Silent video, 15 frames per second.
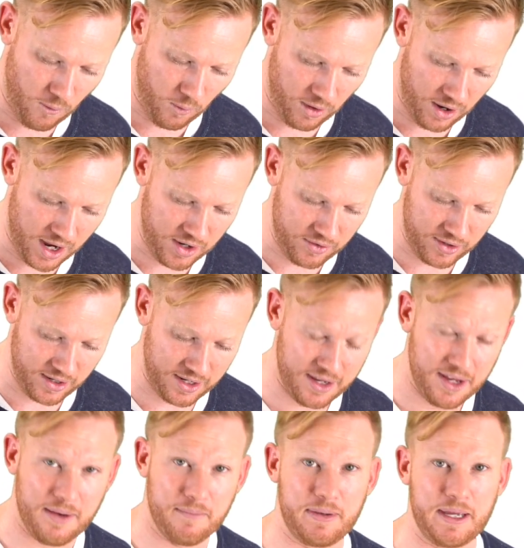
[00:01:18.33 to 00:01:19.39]
400
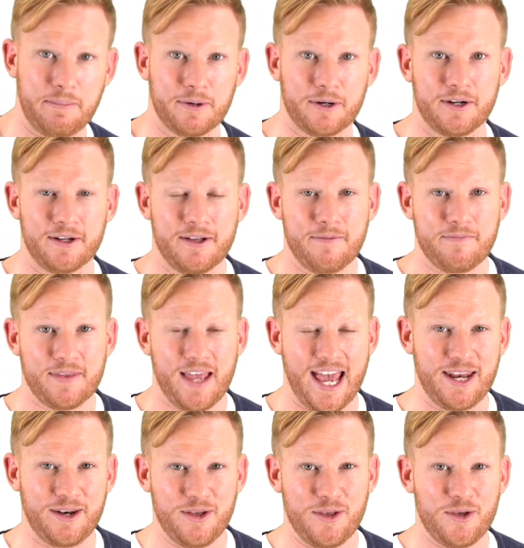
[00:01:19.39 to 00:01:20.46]
people.
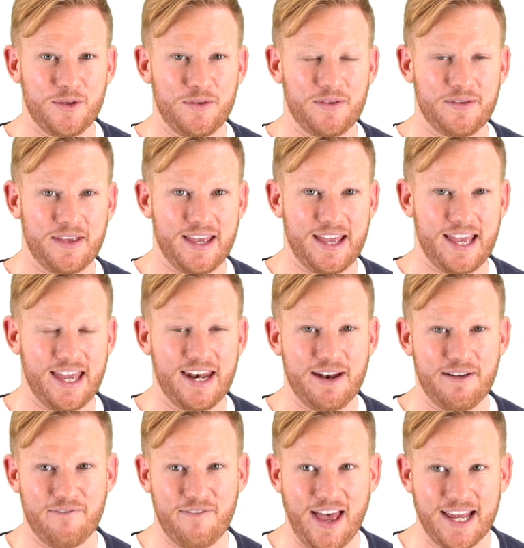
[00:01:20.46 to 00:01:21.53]
And in an
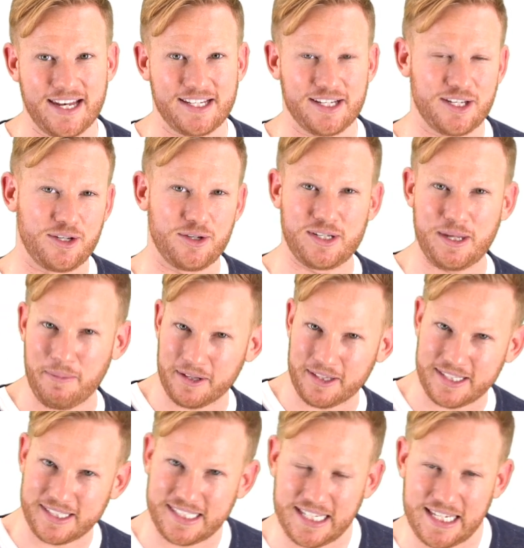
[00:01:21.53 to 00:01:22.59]
event, you
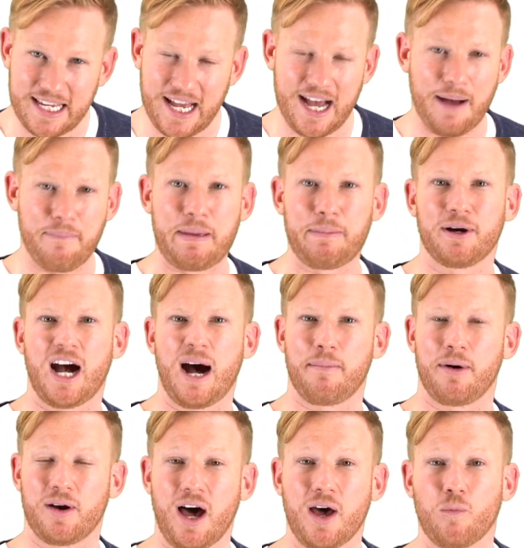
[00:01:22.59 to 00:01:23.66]
typically see people
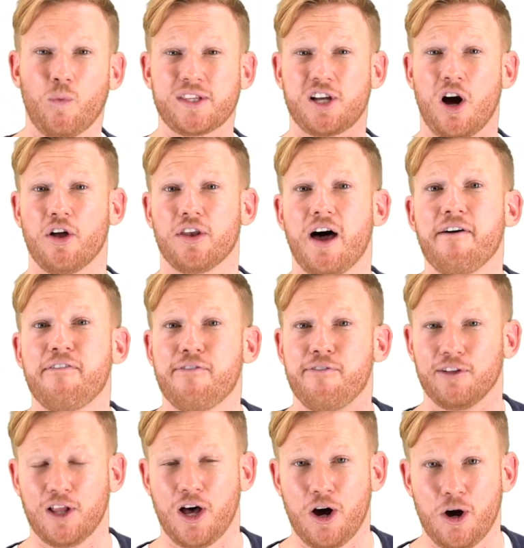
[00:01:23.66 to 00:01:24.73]
come on what's called a
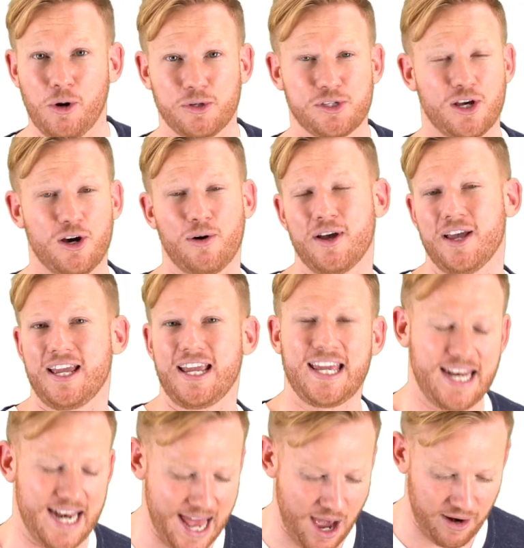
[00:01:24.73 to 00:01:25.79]
flow. So
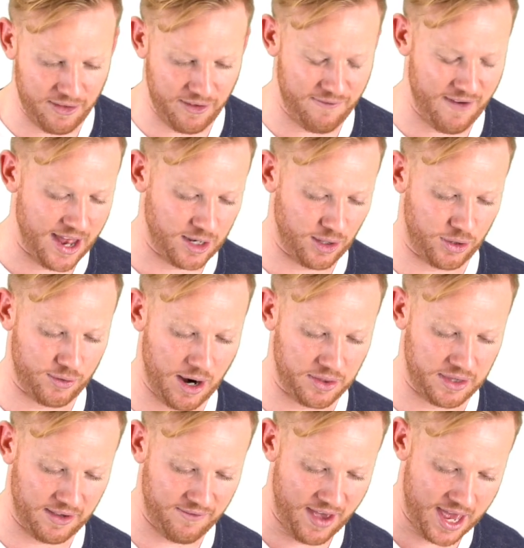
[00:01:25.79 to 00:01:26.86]
in and out of the venue
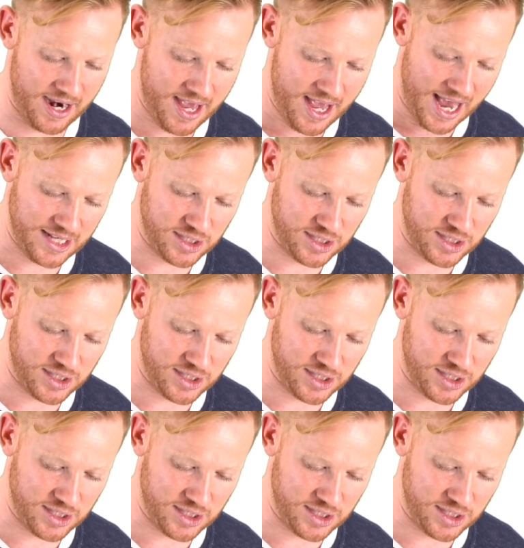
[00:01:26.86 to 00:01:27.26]
throughout the event.